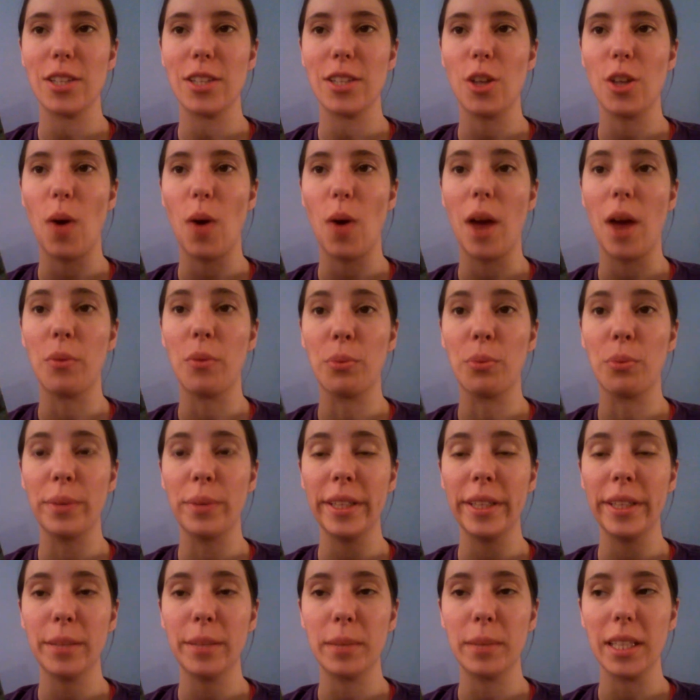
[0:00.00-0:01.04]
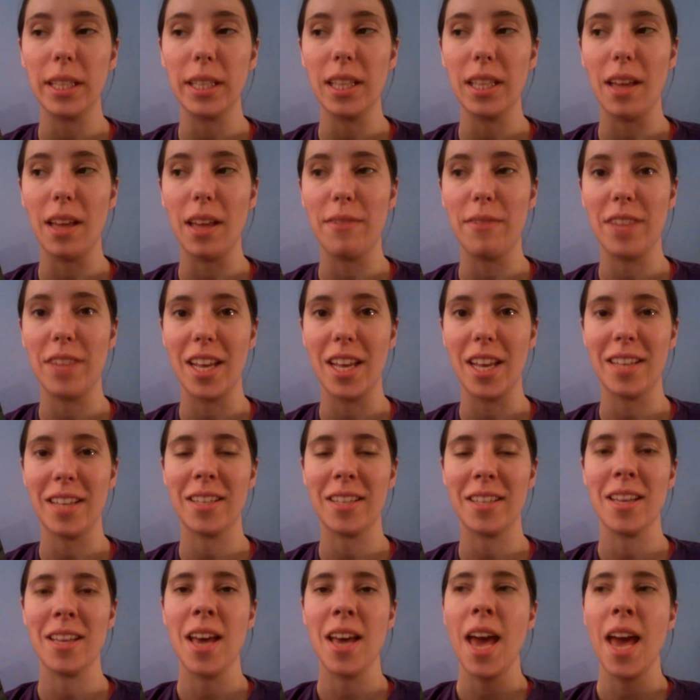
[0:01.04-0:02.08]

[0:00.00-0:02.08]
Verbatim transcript: So I really, really loved this.